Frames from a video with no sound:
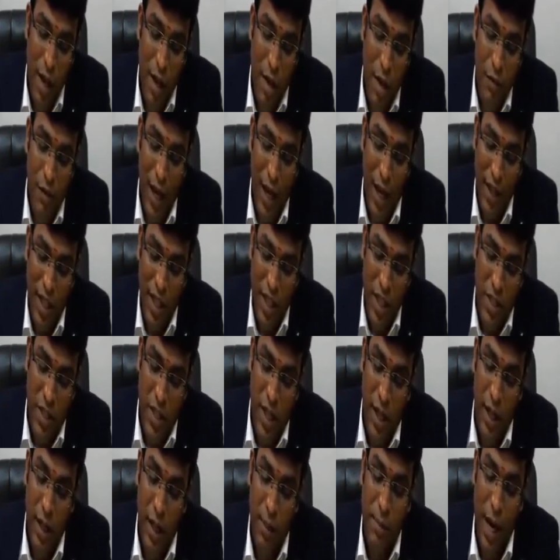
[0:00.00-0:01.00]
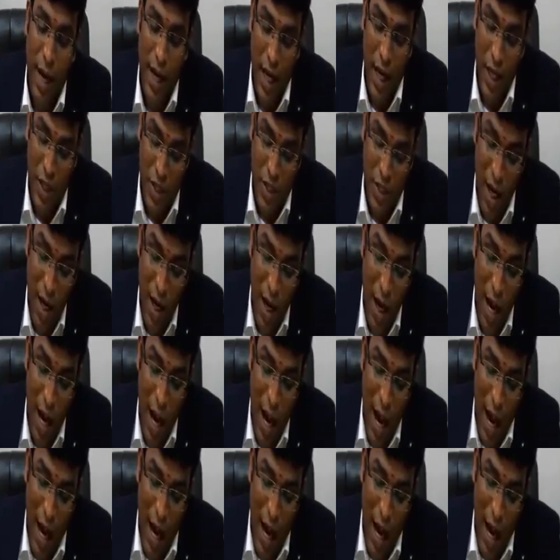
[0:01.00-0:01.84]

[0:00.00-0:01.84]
We are registered in Maharashtra